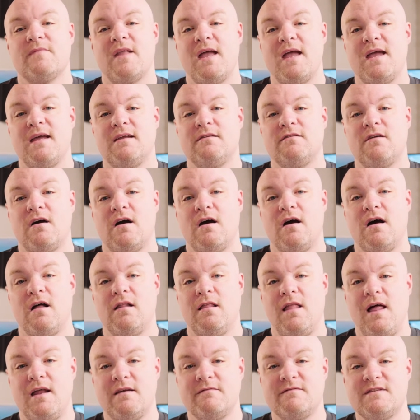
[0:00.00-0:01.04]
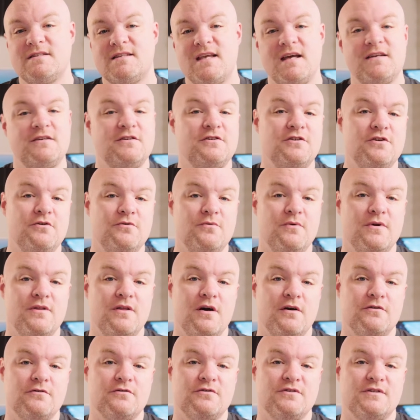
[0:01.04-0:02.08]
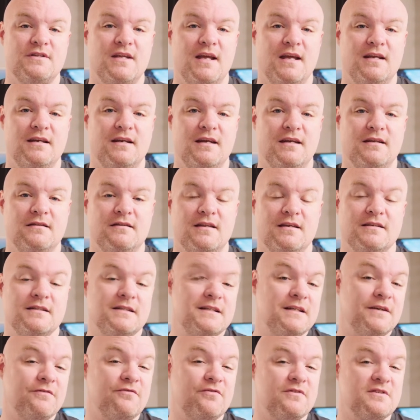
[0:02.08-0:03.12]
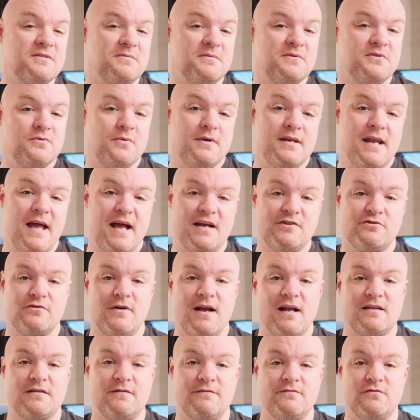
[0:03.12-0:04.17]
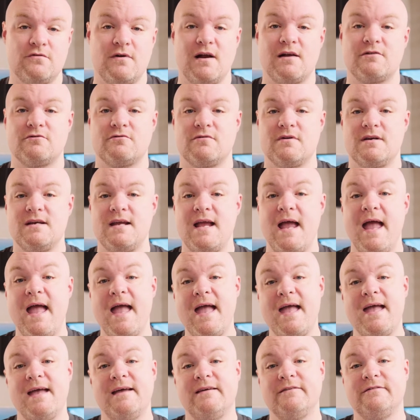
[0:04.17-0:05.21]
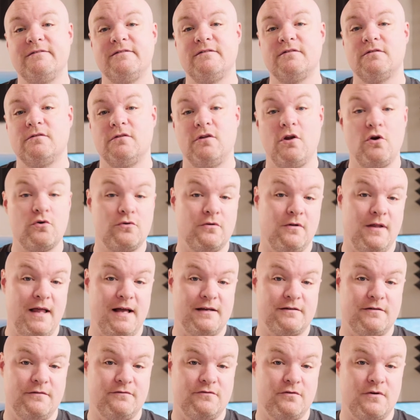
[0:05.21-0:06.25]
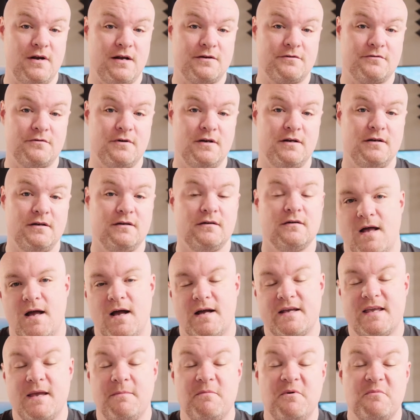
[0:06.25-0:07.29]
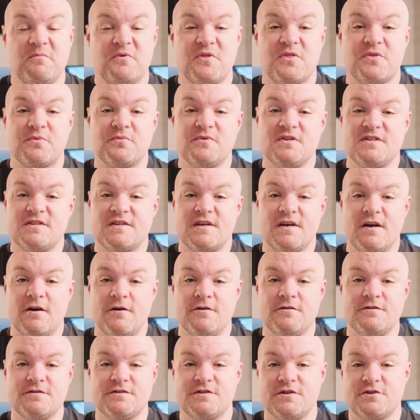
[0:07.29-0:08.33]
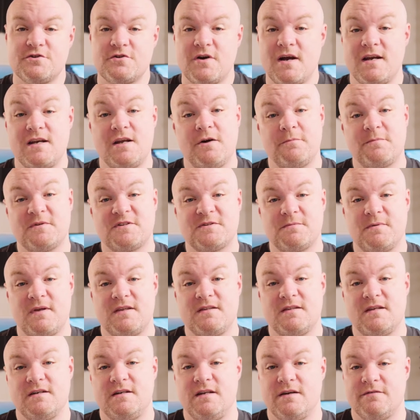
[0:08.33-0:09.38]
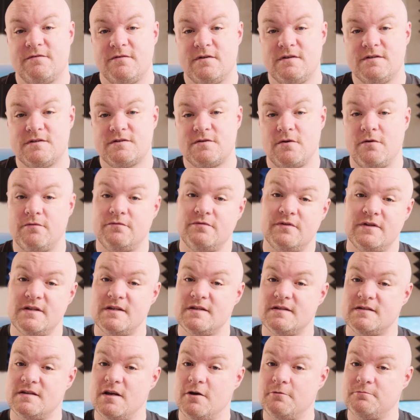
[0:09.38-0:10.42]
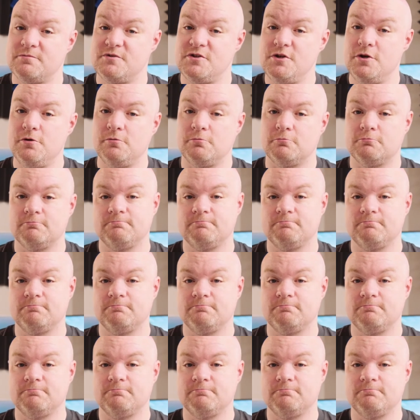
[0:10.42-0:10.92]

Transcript: And a lot of this had to do with understanding the difference between Azure Active Directory and local Active Directory. I came up with three scenarios to try and help explain the difference, so hopefully this helps you.